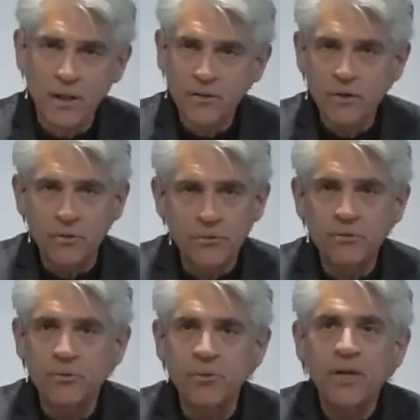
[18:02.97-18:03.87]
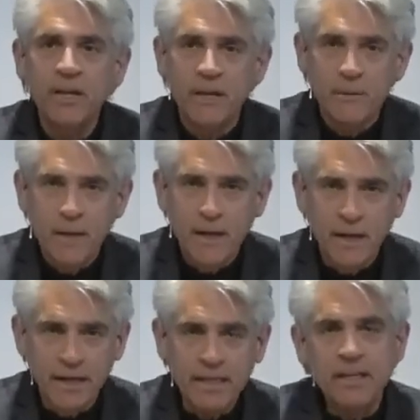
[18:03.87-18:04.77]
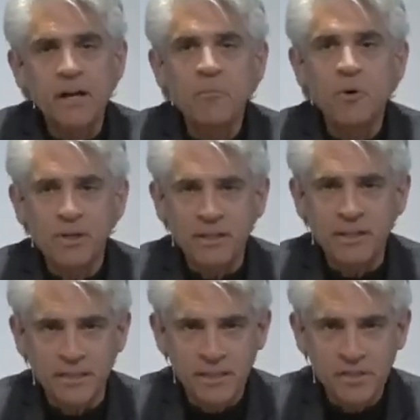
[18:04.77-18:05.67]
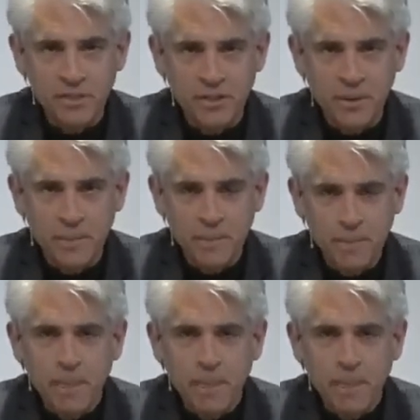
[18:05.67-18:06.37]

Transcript: that we all go through in our mortal condition.